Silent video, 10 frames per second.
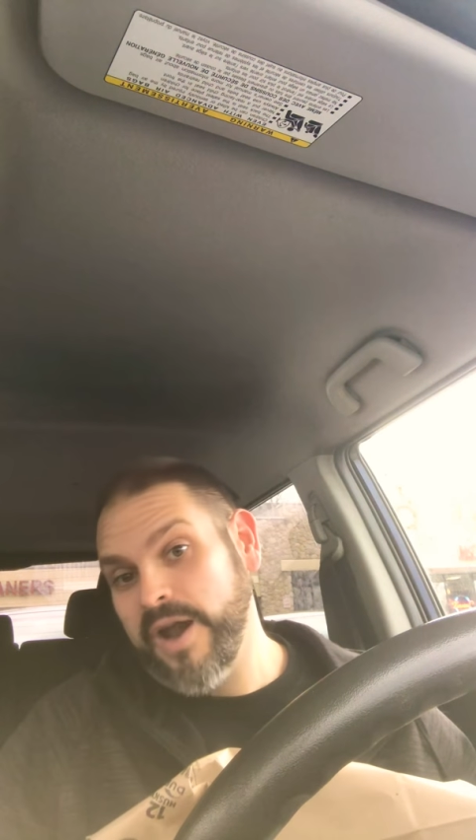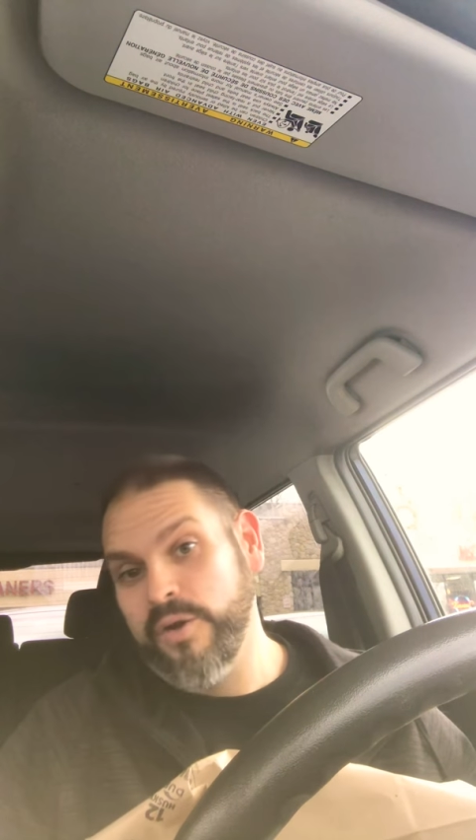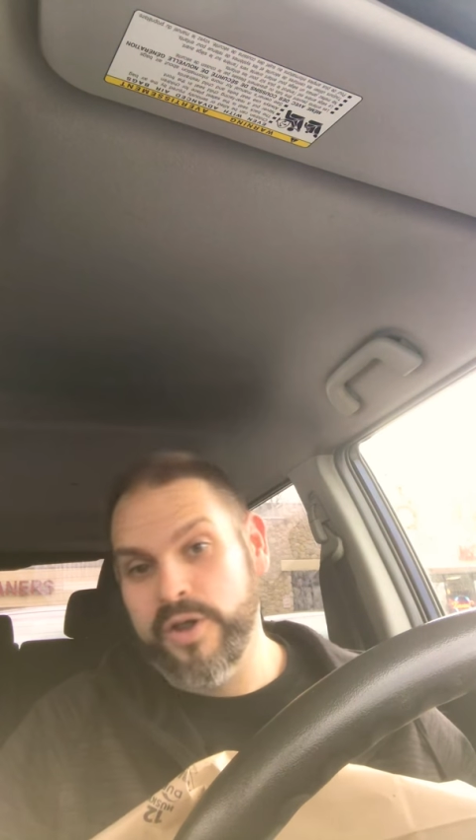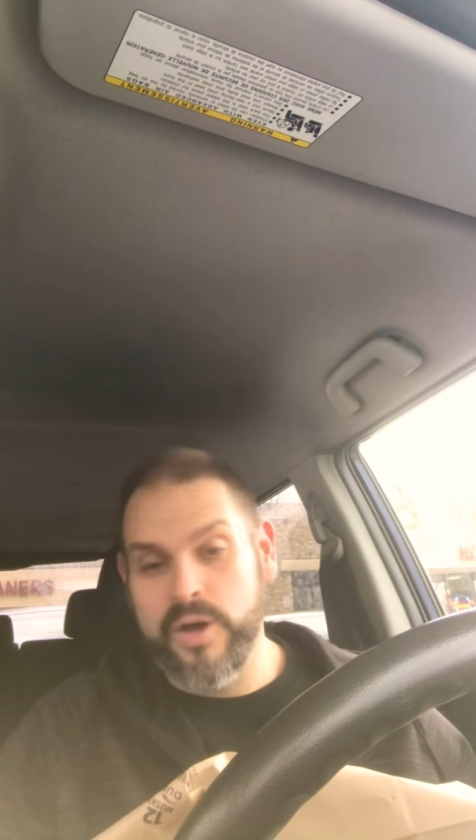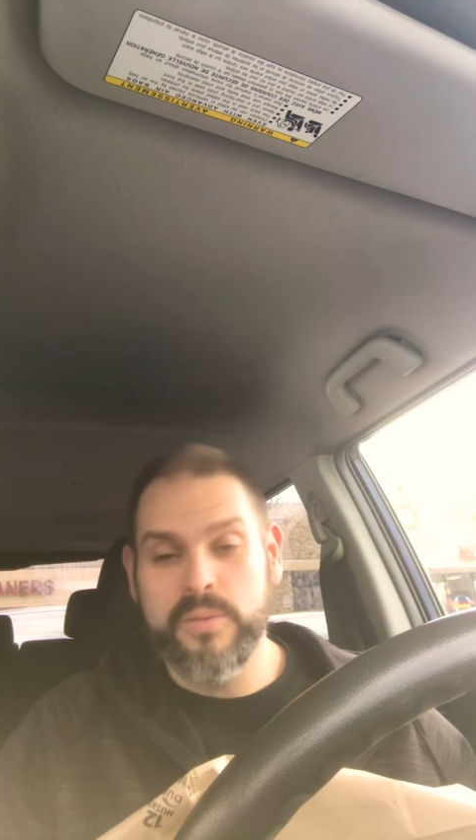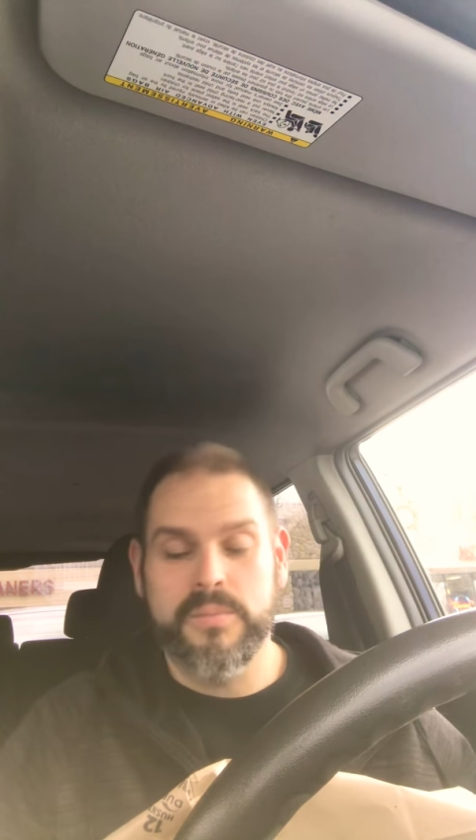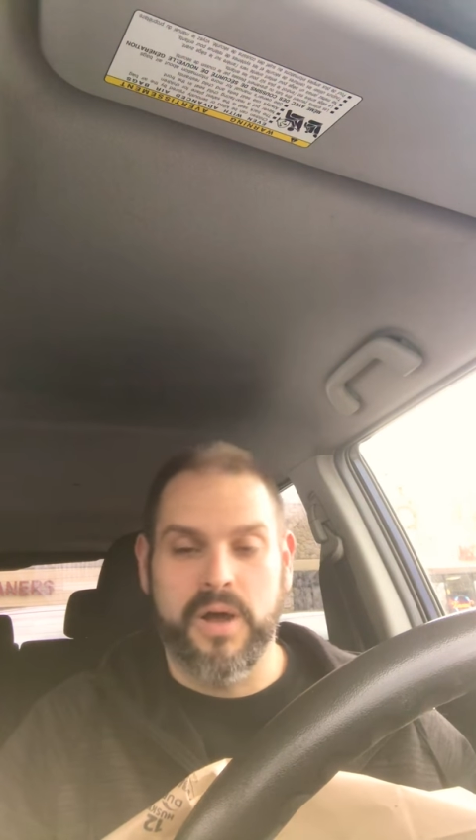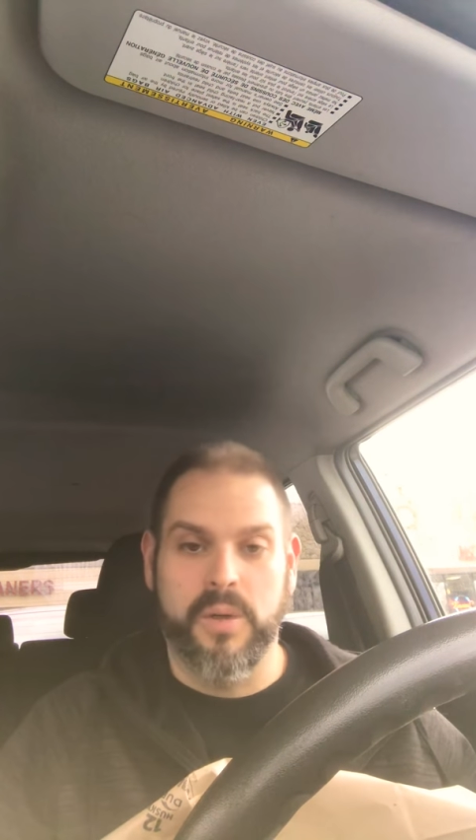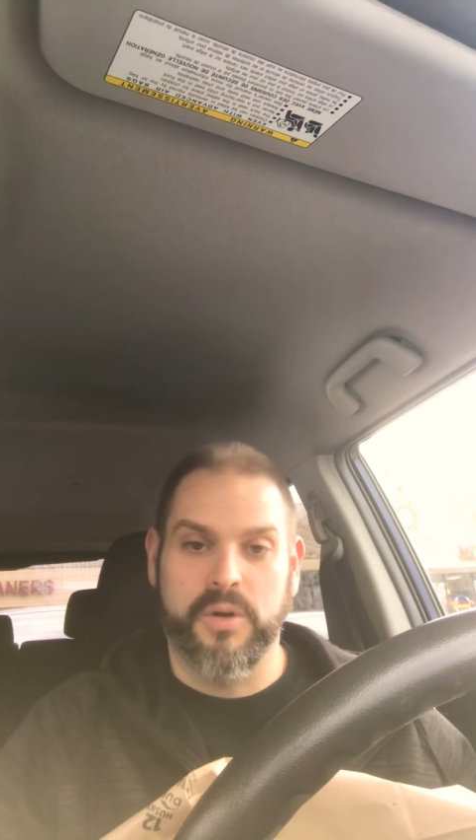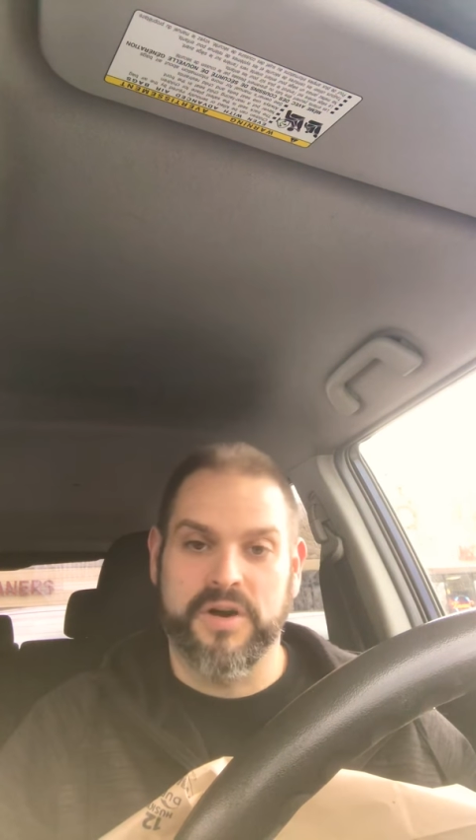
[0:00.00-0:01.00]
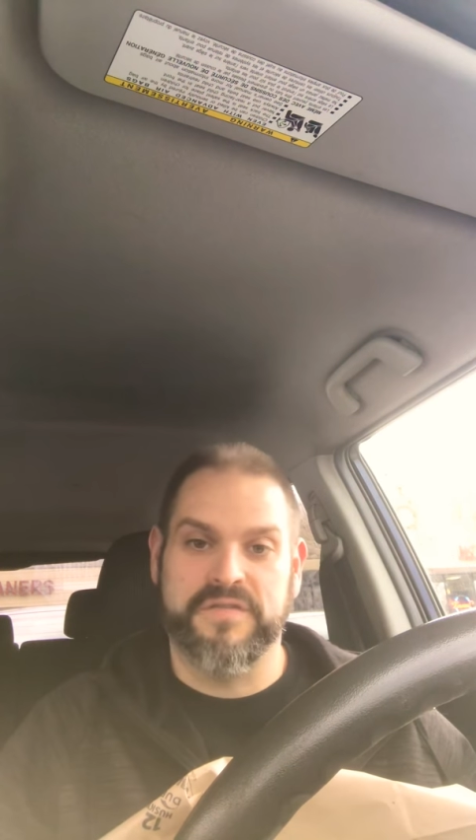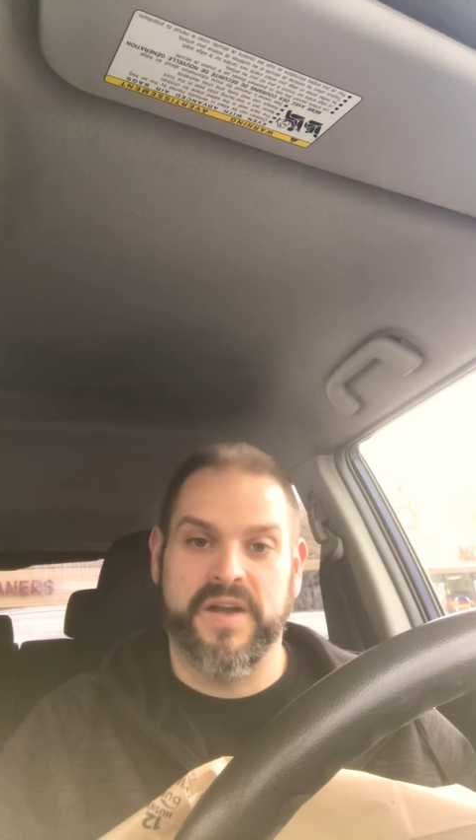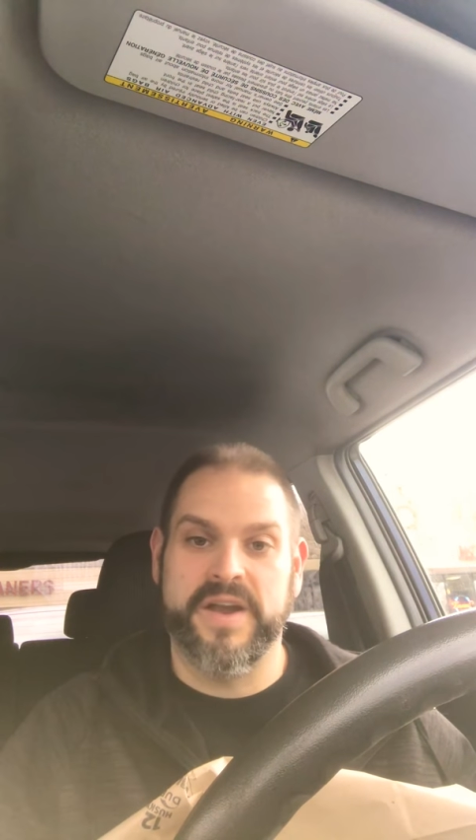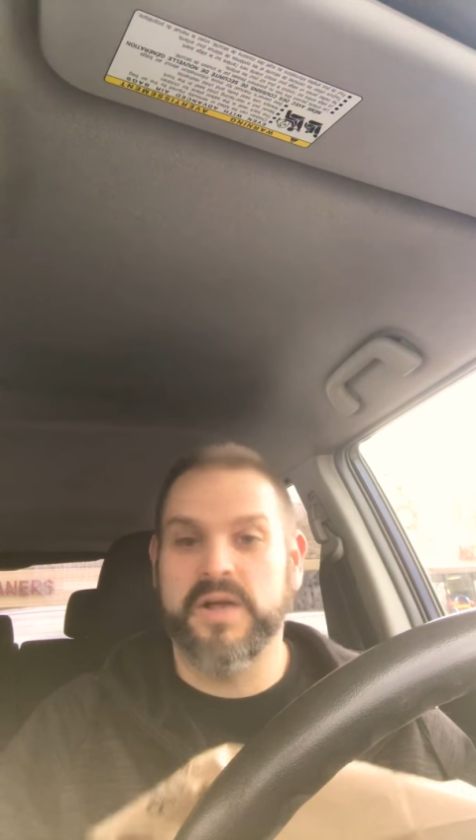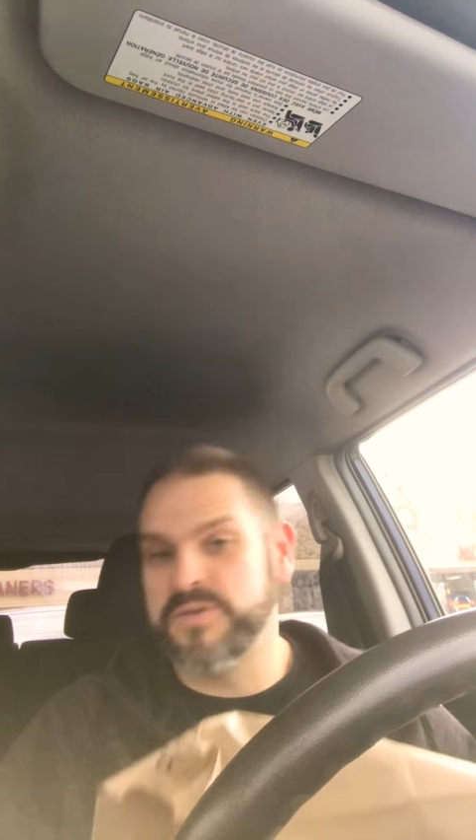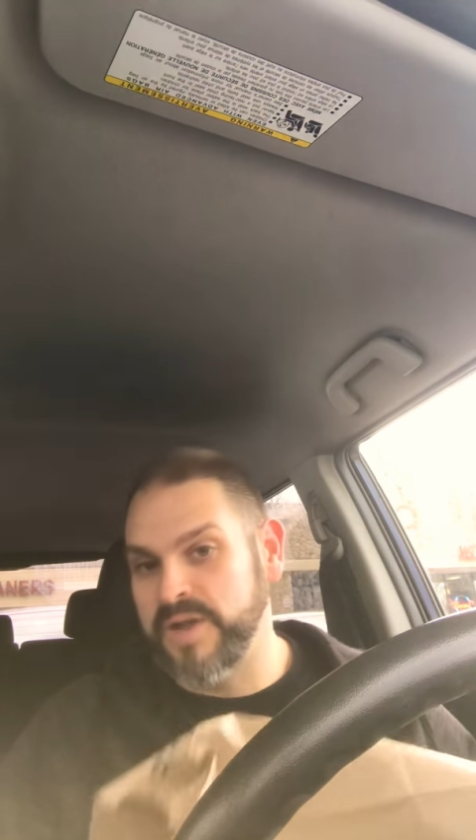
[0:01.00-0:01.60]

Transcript: I don't know. Uh, we're gonna find out.